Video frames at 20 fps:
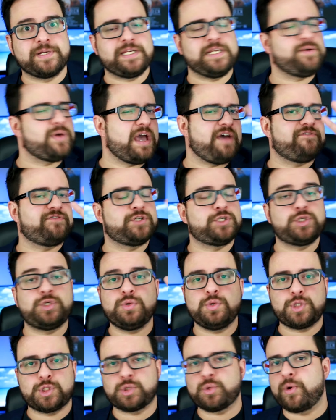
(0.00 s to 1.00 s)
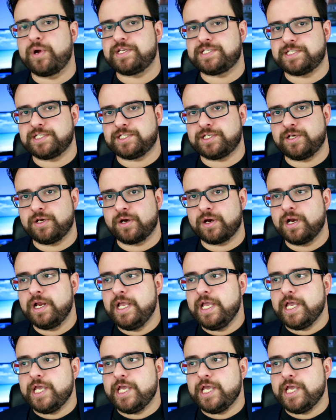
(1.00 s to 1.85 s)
but you have two choices here.